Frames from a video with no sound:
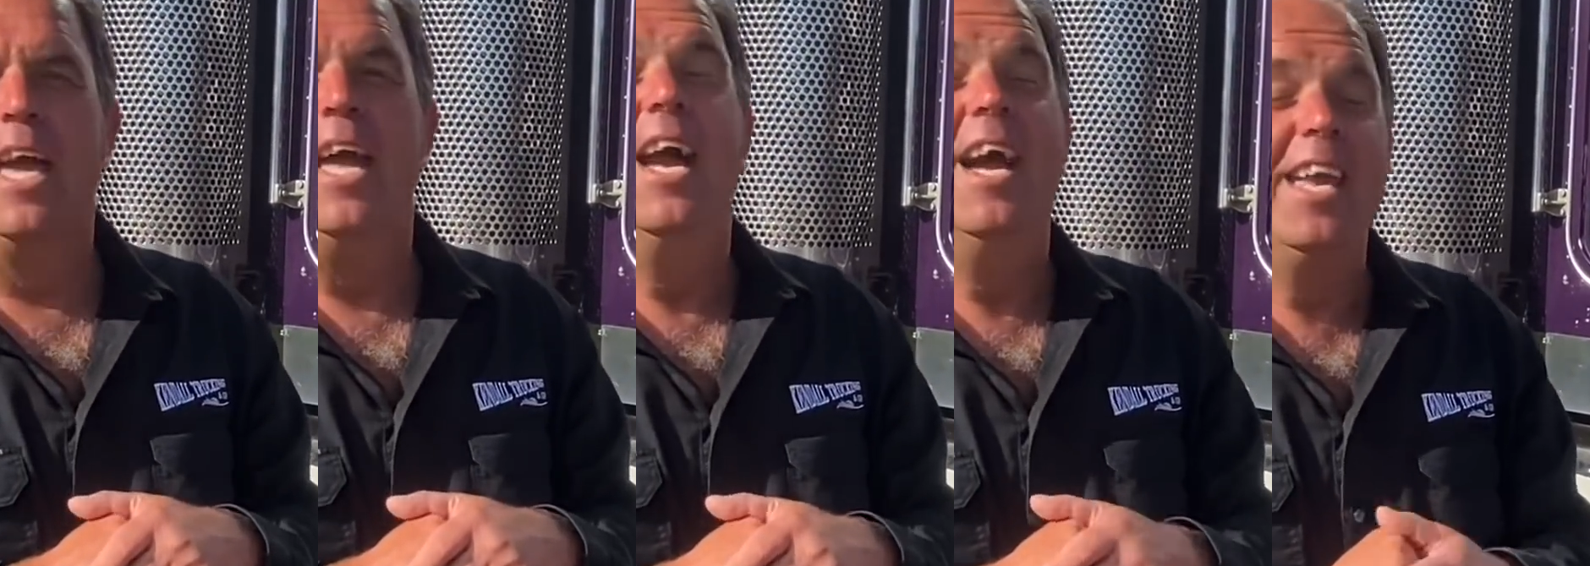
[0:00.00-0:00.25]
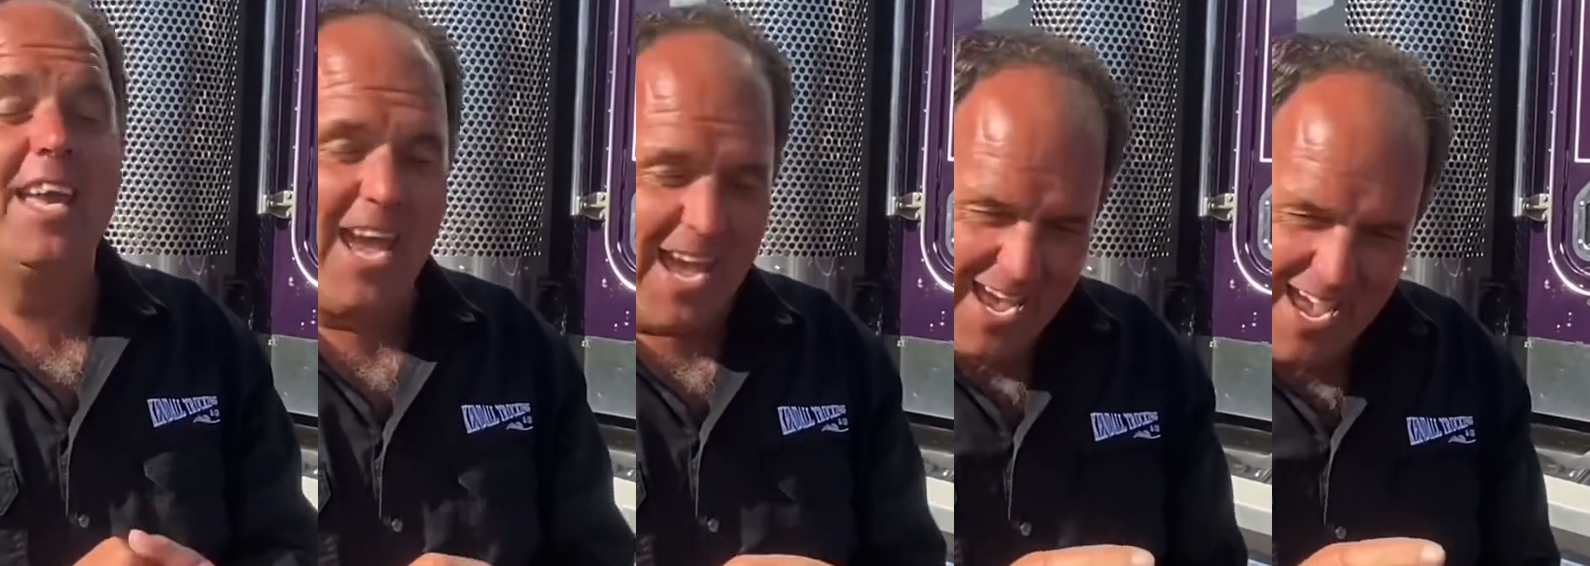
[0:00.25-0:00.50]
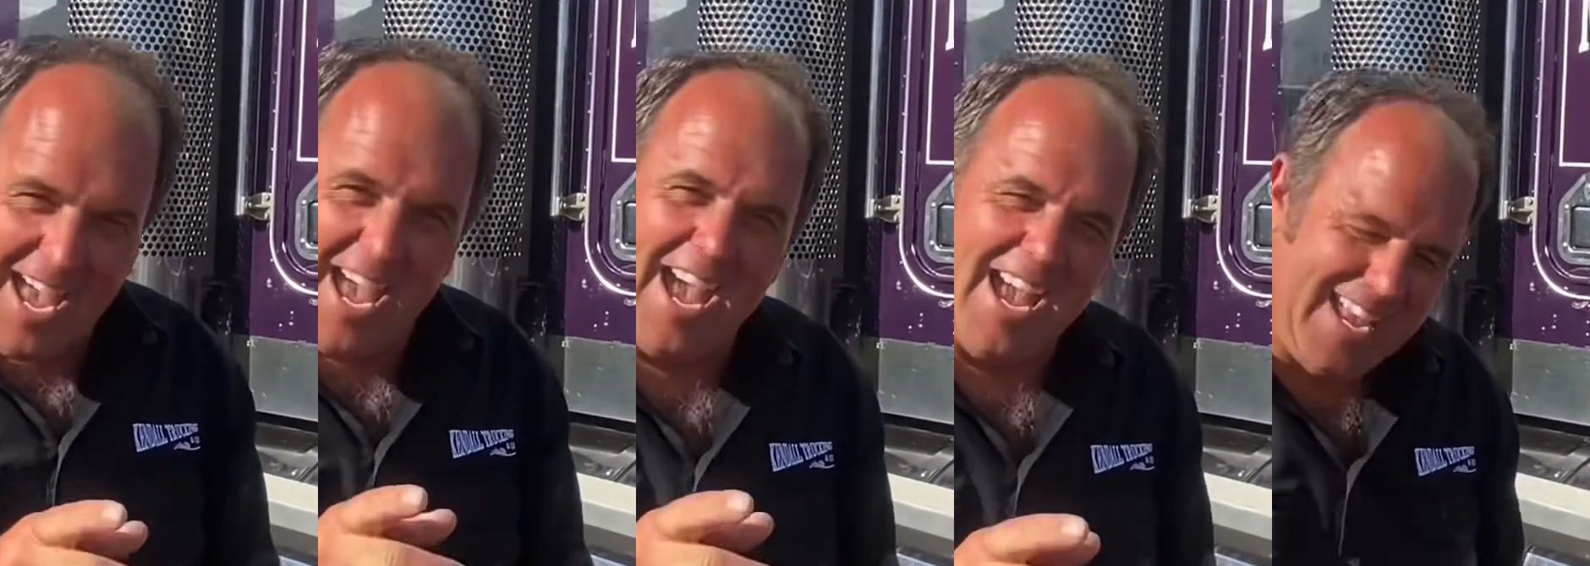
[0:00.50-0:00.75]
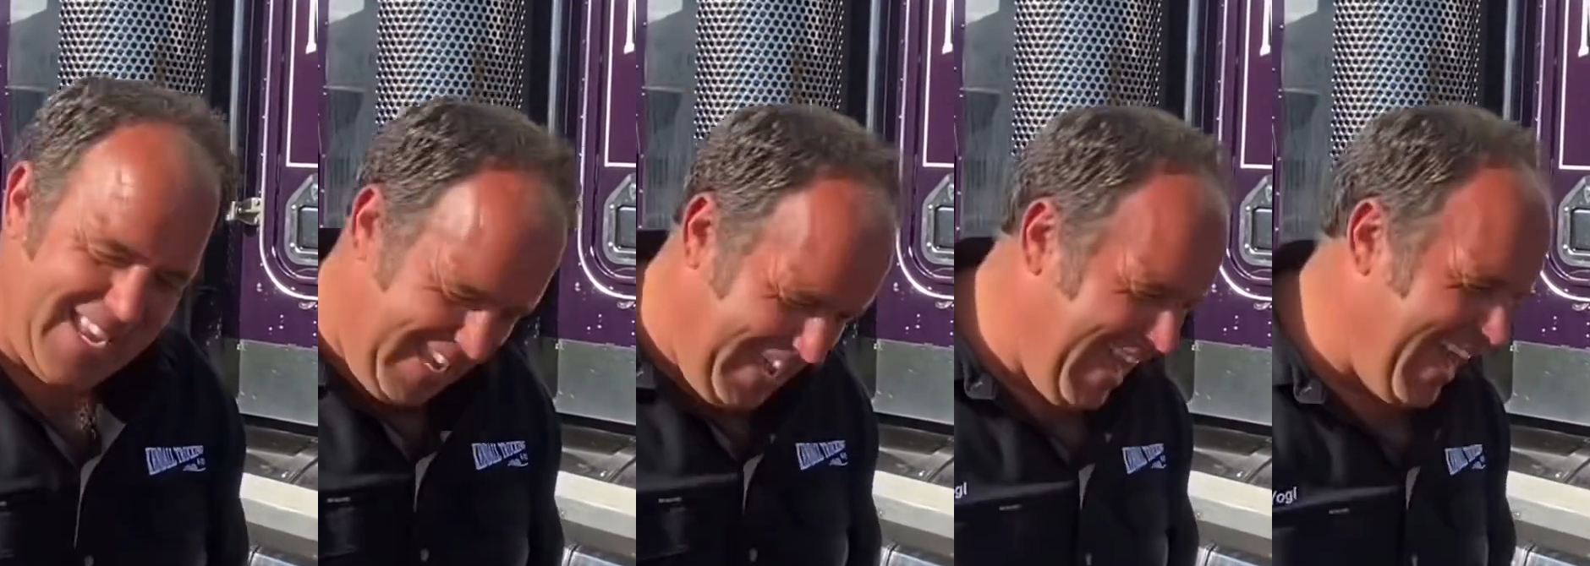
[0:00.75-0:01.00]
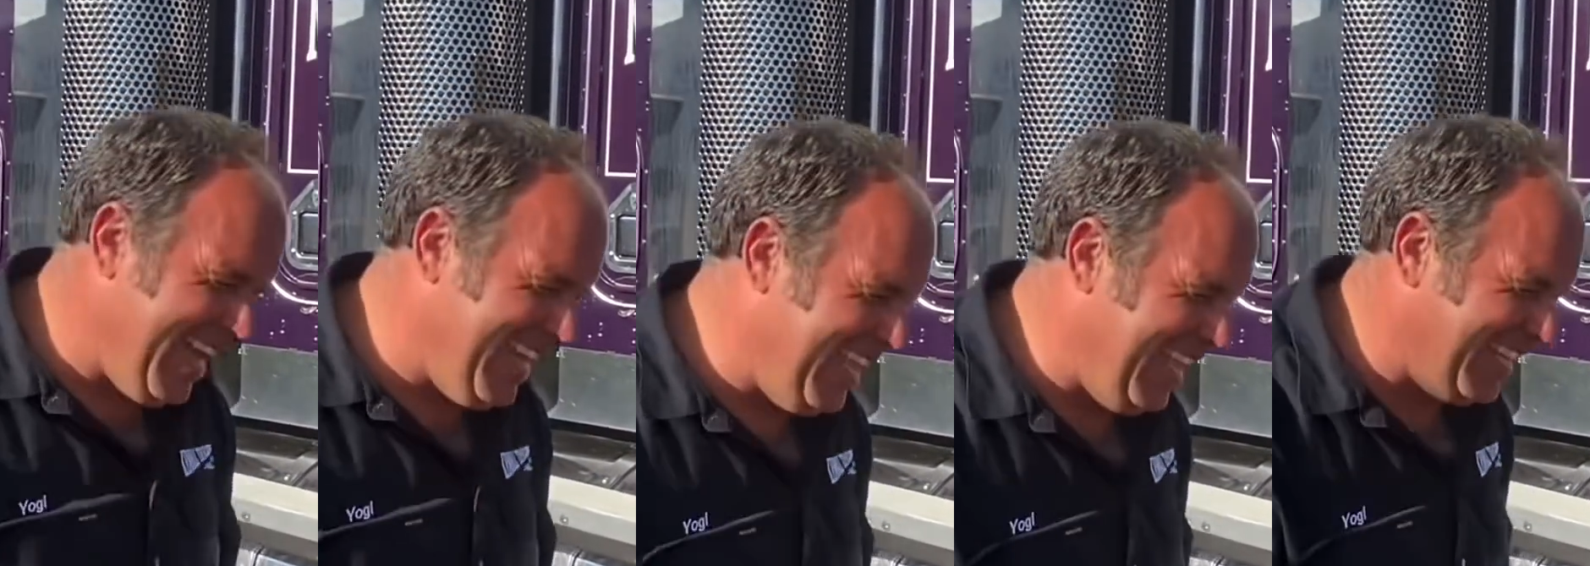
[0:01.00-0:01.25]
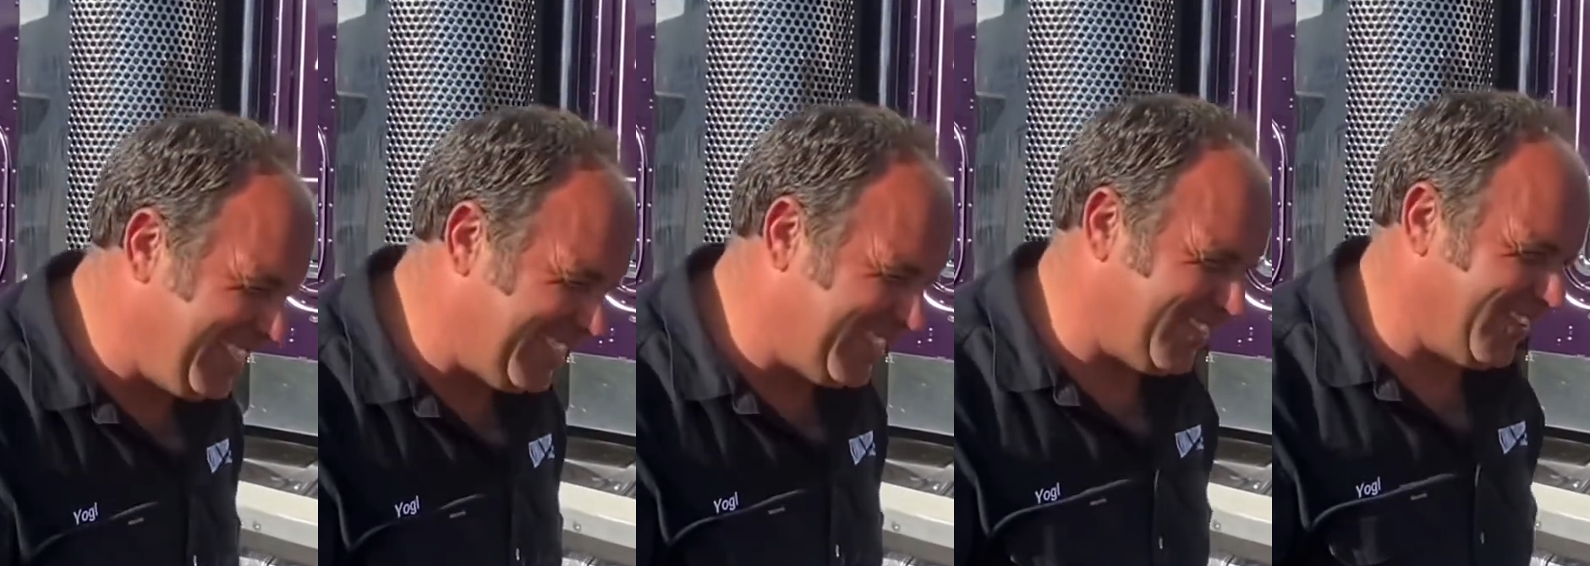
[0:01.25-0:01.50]
Yeah,
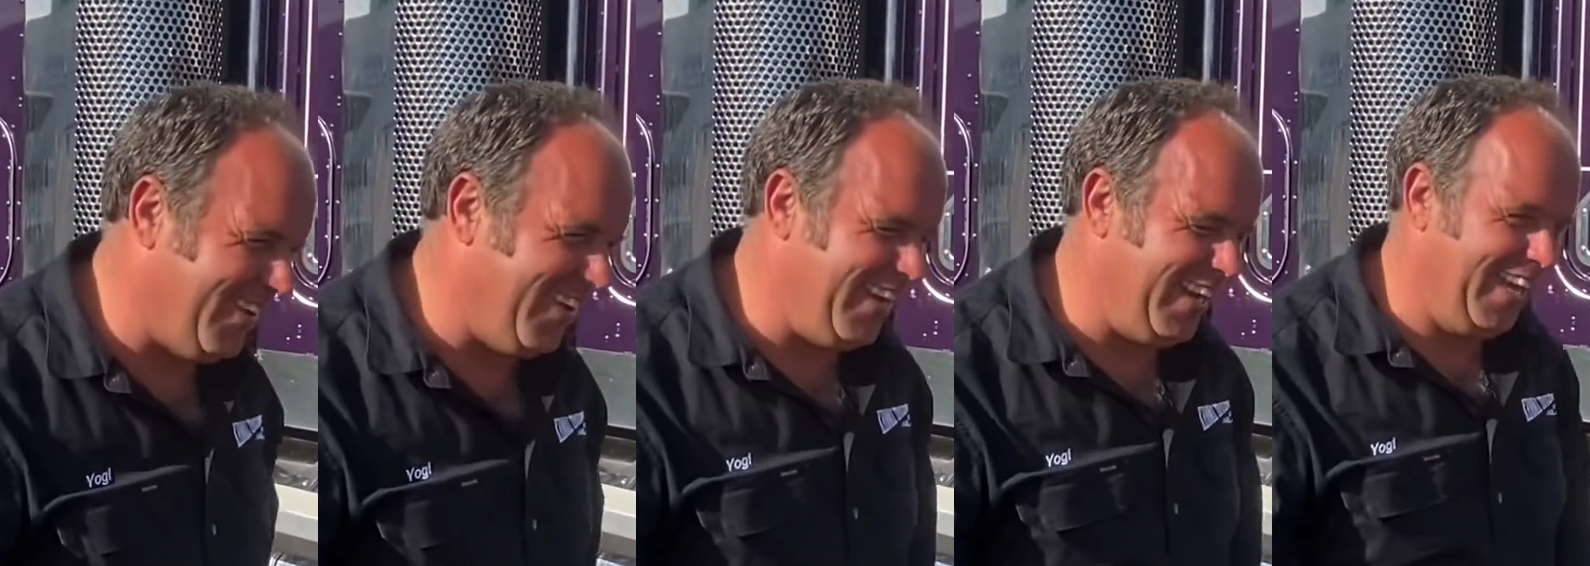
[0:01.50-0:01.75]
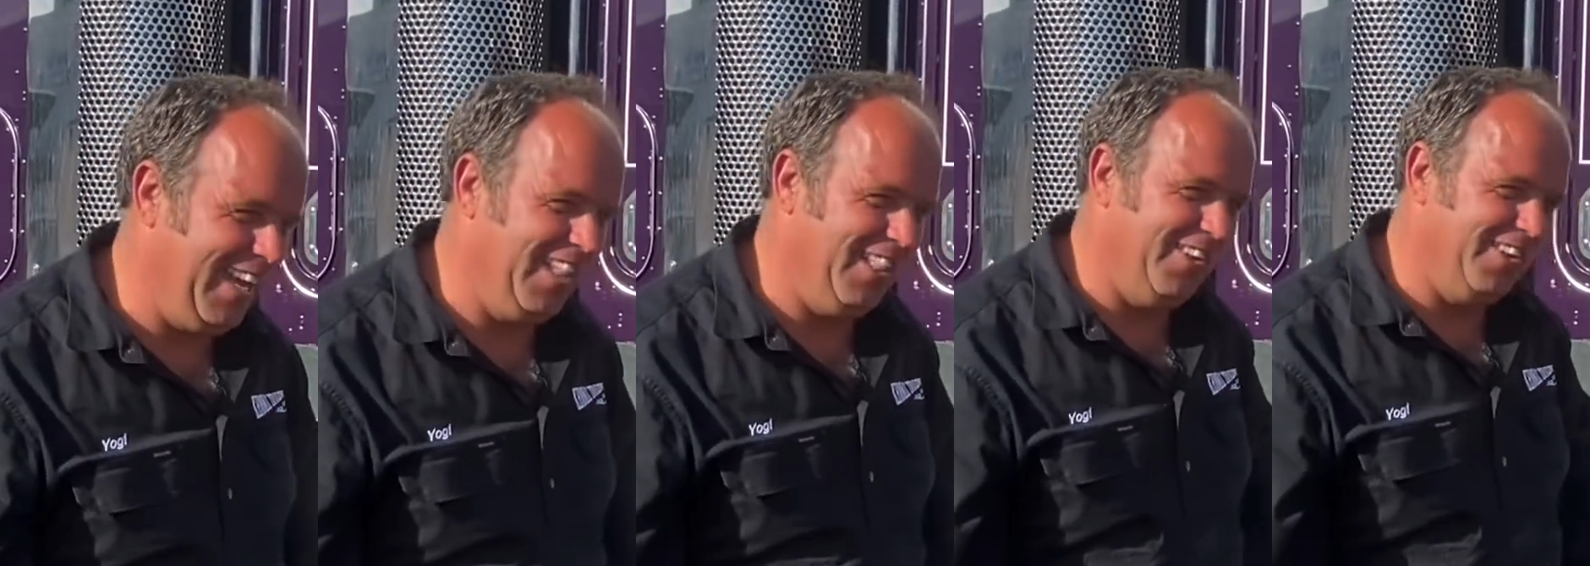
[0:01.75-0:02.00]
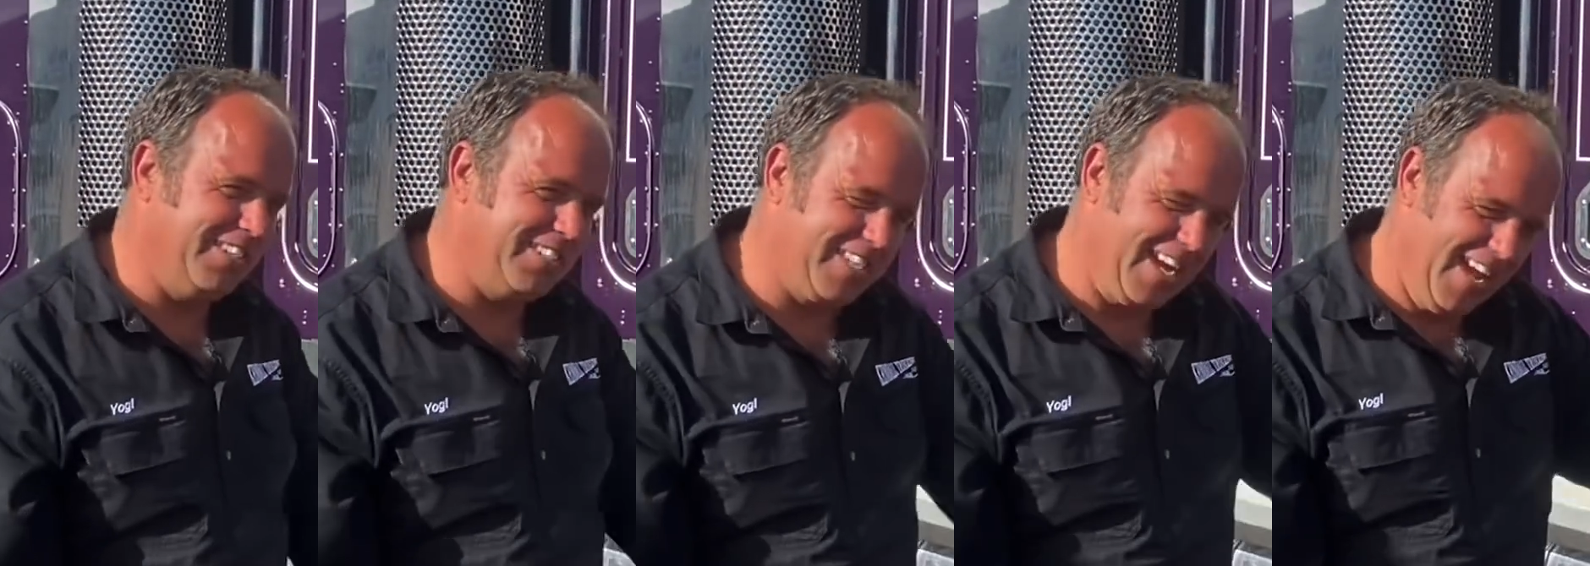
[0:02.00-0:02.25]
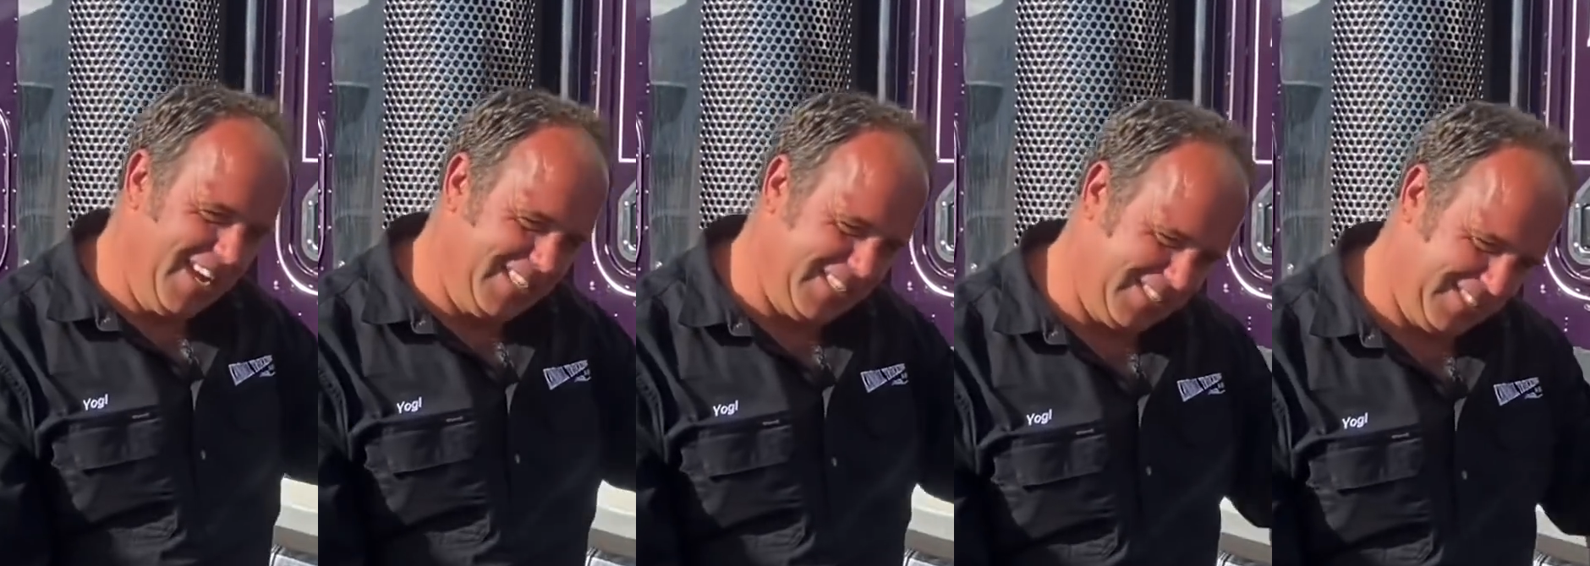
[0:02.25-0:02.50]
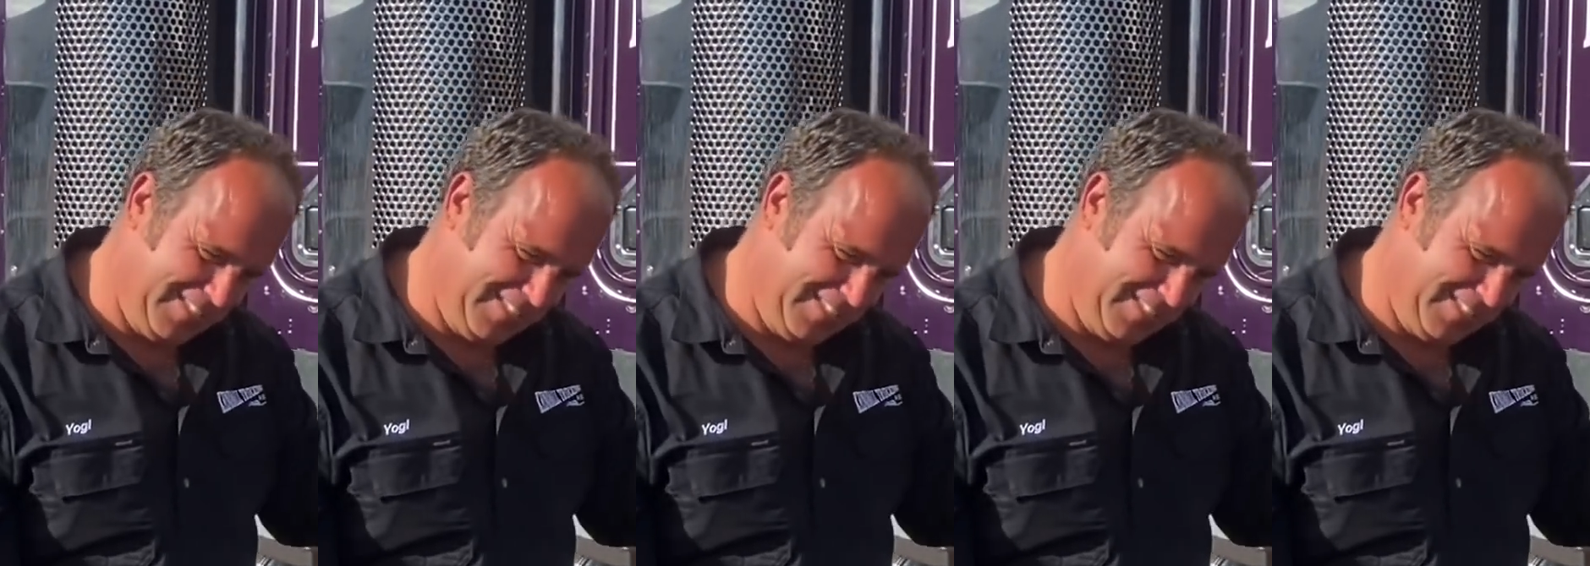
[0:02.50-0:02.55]
that's right. How long it takes.